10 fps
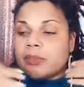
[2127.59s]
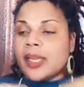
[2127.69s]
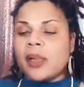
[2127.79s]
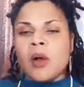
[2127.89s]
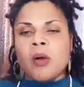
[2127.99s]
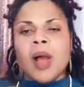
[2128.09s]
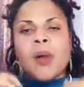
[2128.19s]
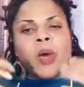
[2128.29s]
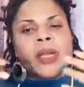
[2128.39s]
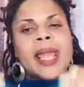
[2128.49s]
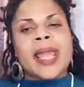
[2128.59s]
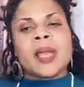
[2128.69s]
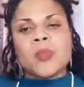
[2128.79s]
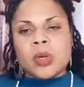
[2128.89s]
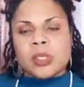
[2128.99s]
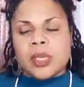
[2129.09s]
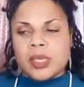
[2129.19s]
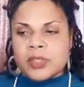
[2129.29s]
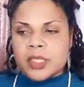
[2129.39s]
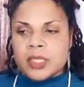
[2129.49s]
Like, oh, I want to add more
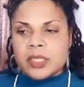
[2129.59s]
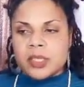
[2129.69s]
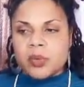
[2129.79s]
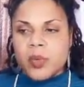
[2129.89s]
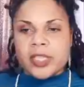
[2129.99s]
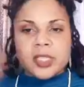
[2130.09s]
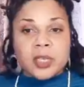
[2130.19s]
love to this situation,